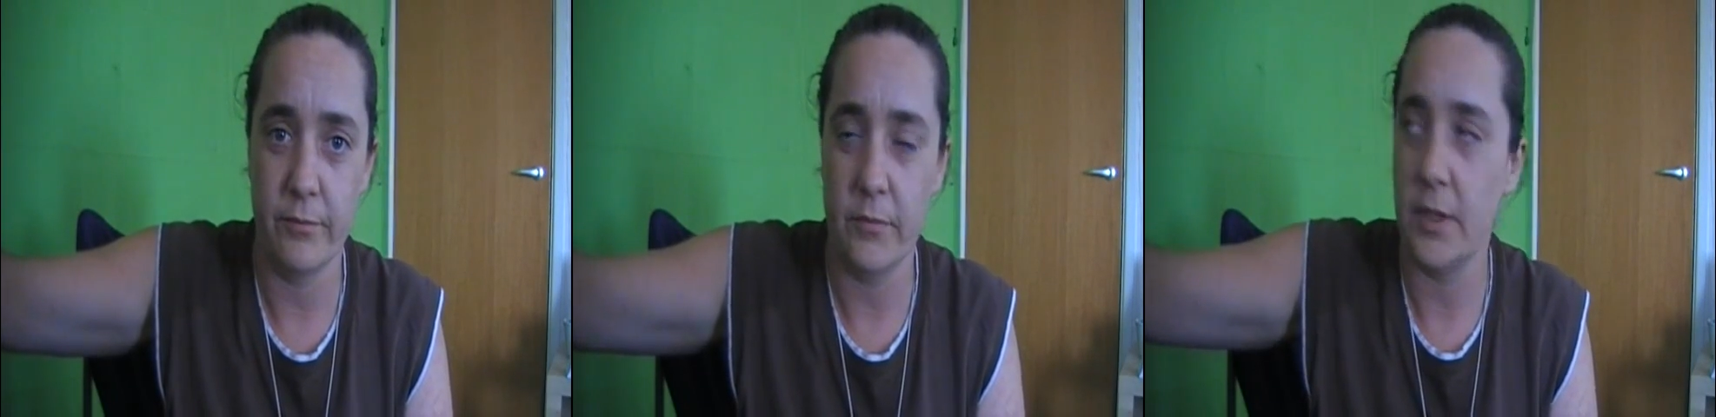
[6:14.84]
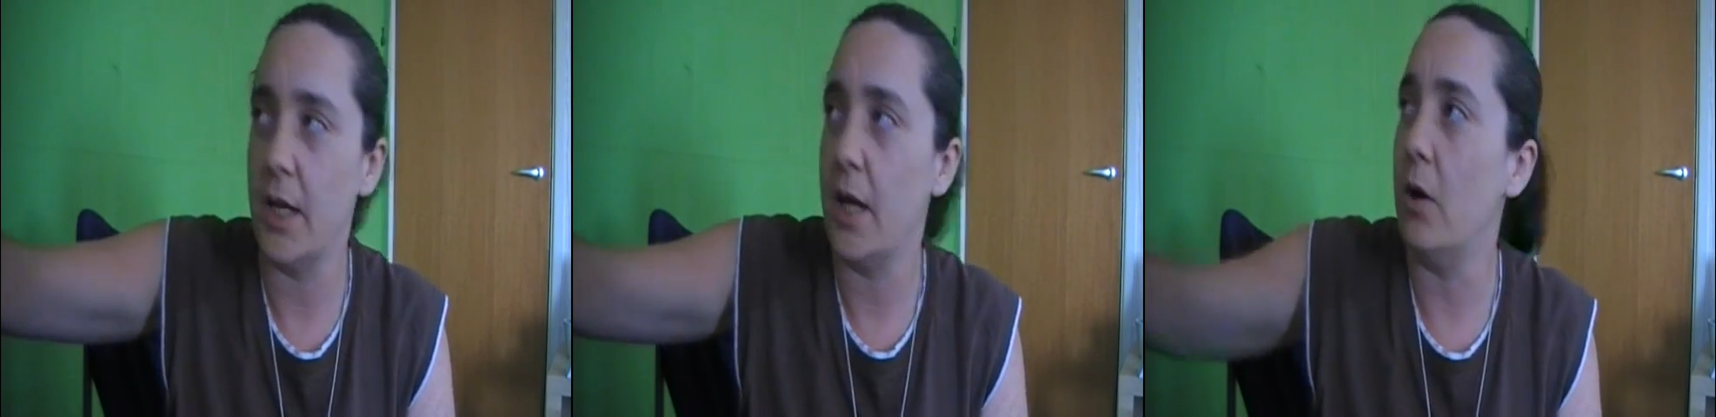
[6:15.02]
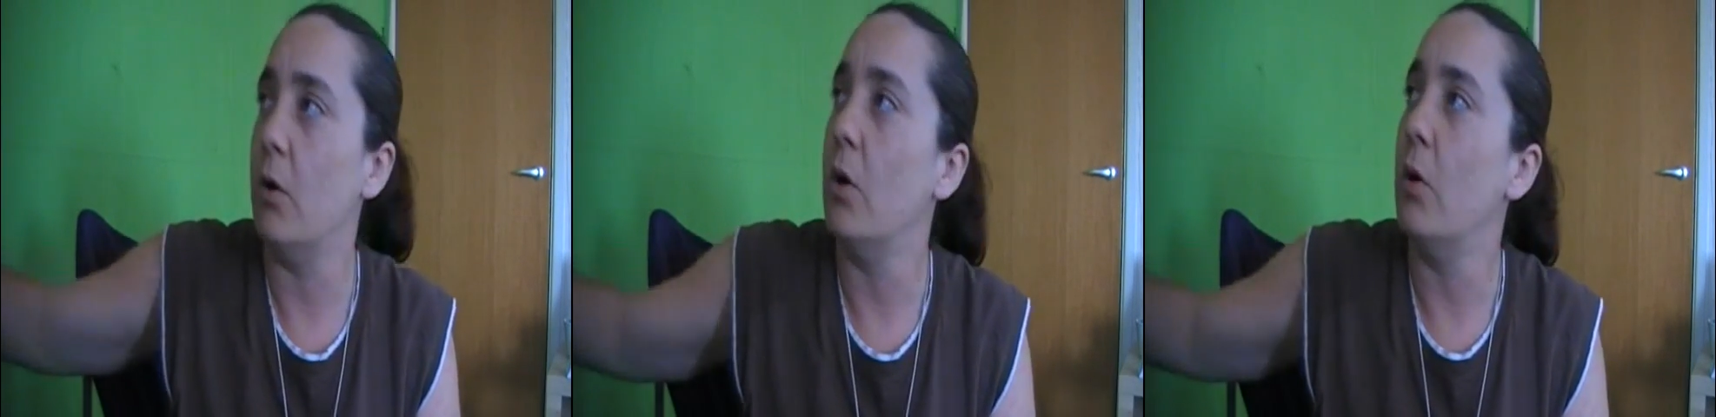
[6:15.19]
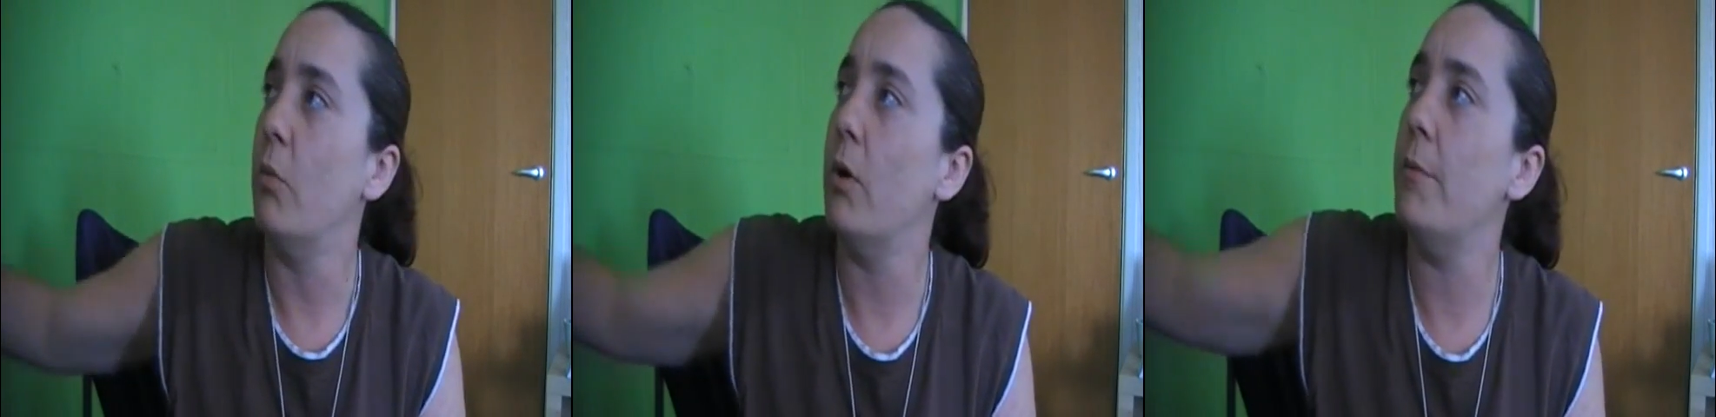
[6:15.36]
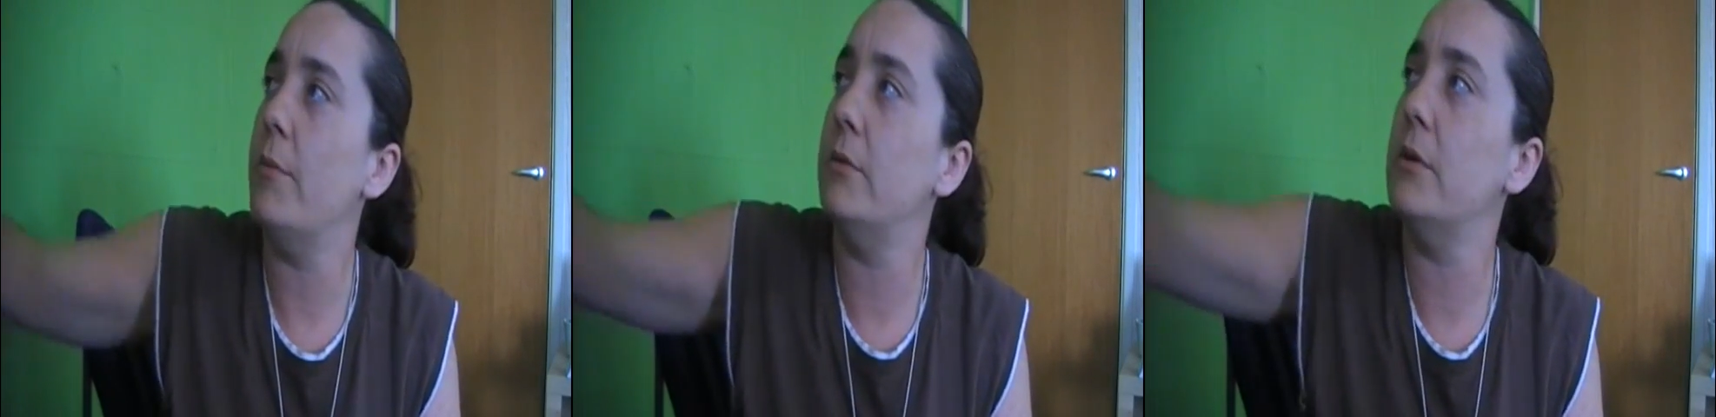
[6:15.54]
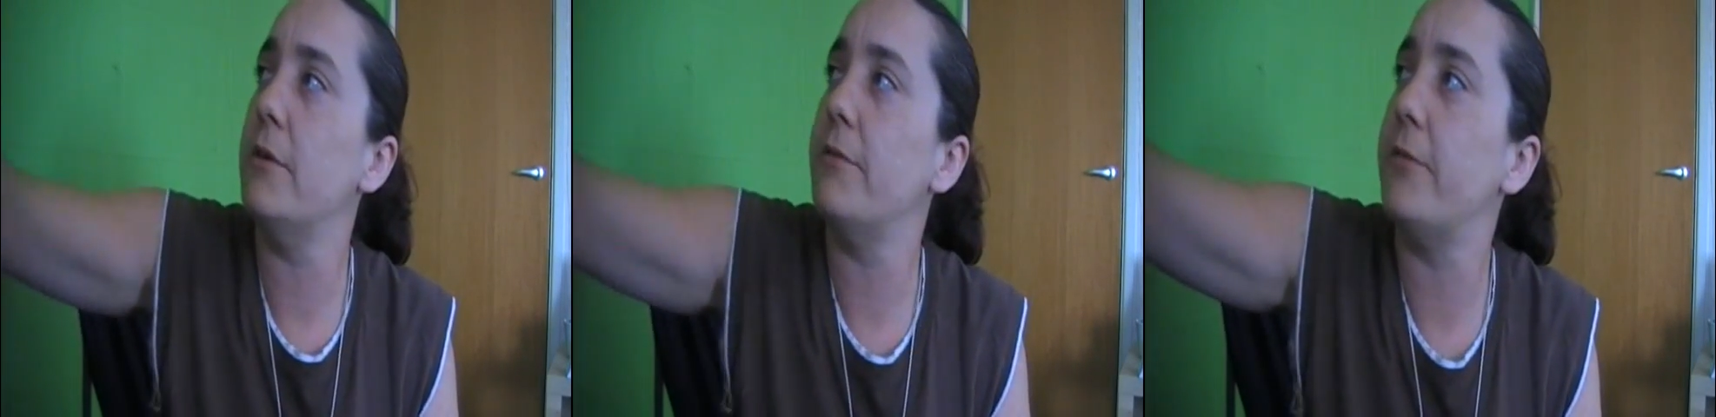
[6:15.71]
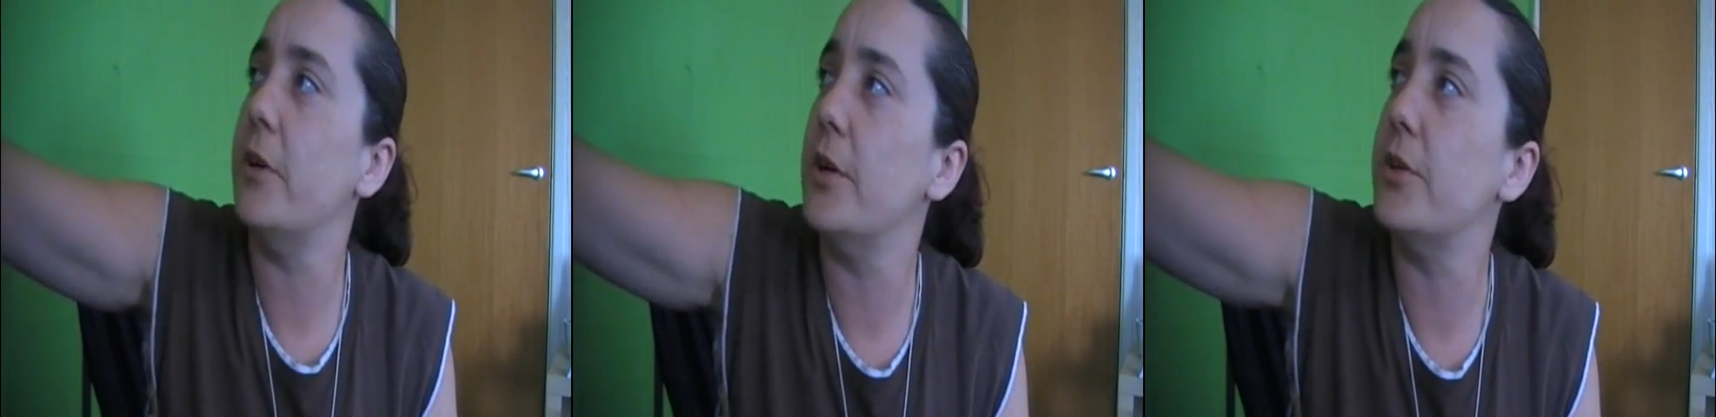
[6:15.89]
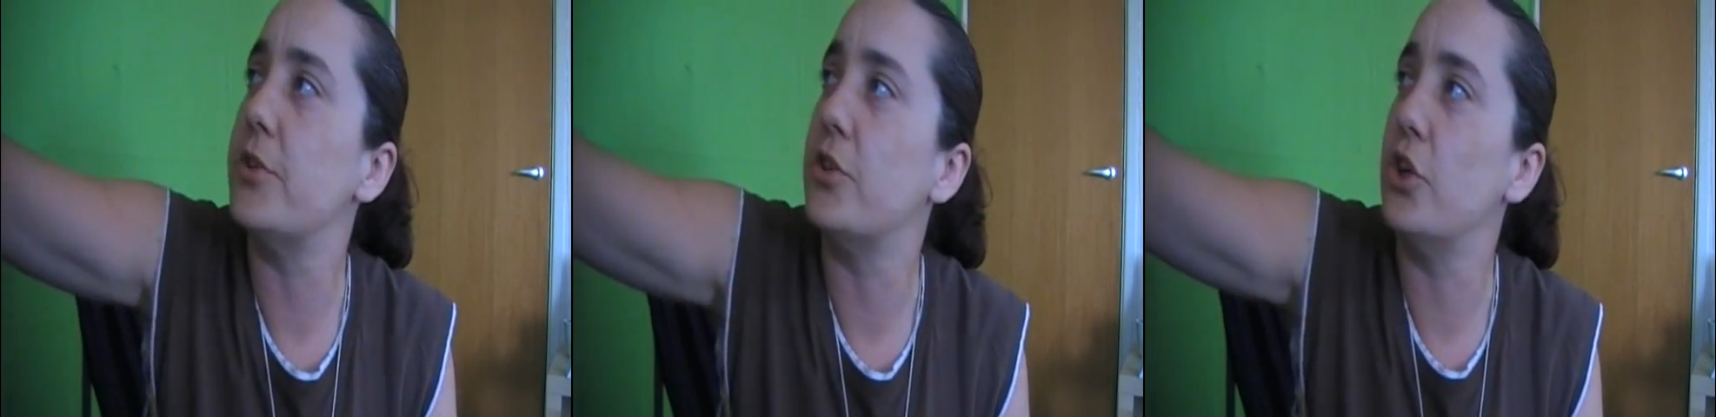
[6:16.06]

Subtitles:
Now, when we refer to